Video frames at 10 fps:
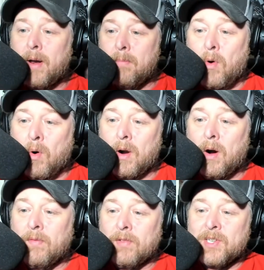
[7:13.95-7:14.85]
and more
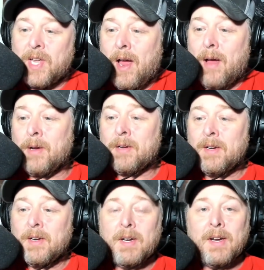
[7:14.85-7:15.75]
over time.
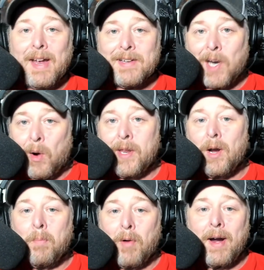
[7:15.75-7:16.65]

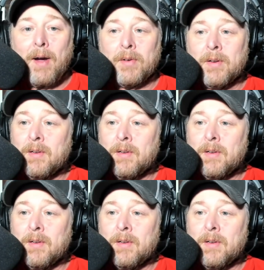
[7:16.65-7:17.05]
Antonio Brown,